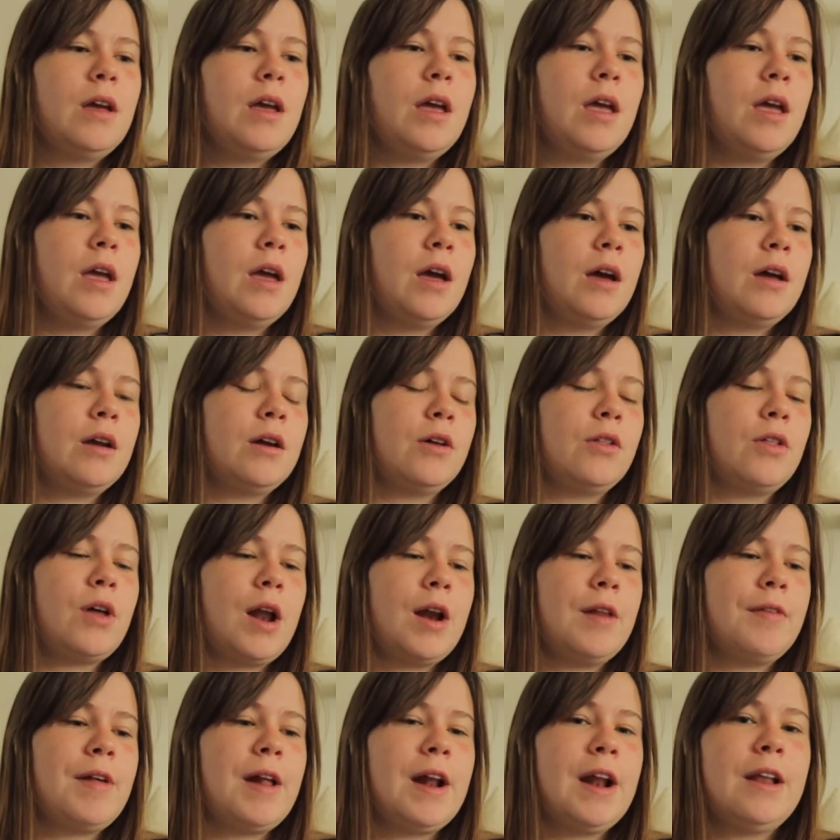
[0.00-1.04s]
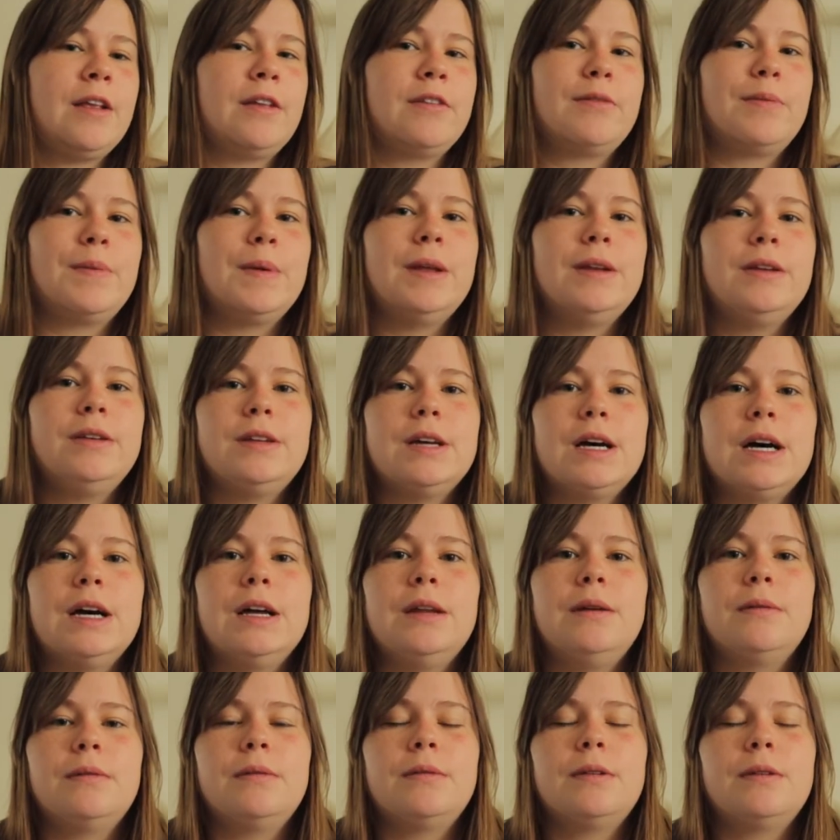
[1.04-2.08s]
and a lot of that has been
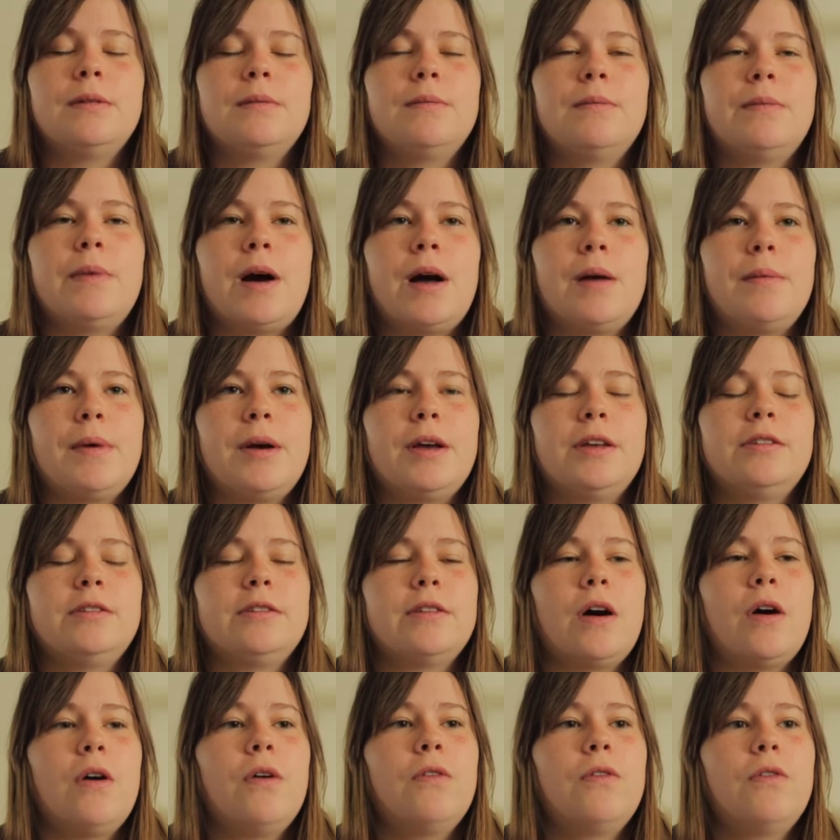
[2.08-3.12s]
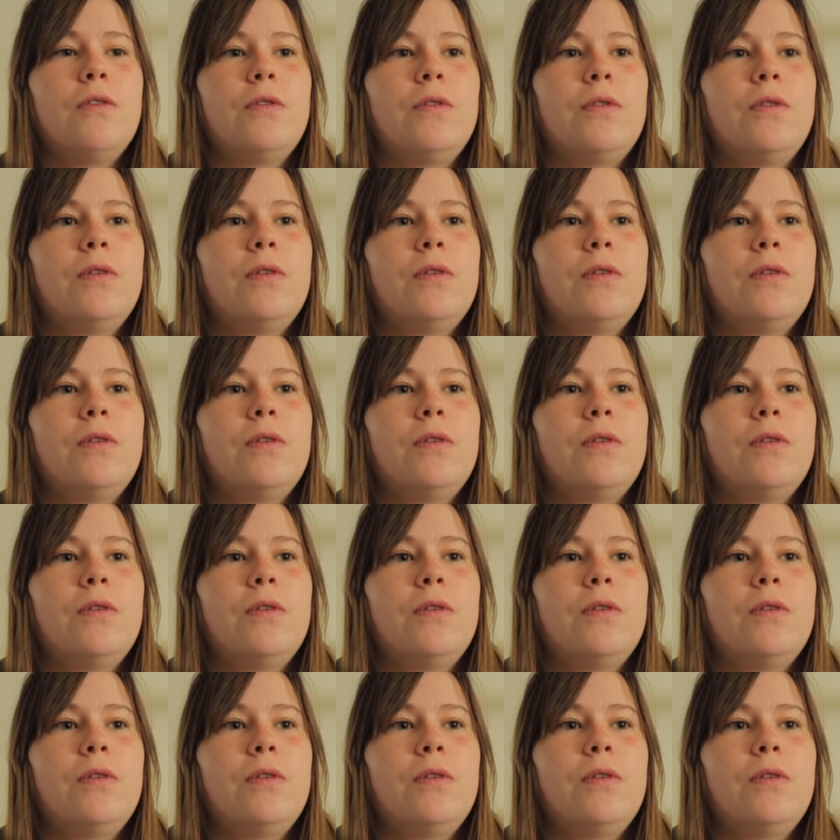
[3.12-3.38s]
done by myself,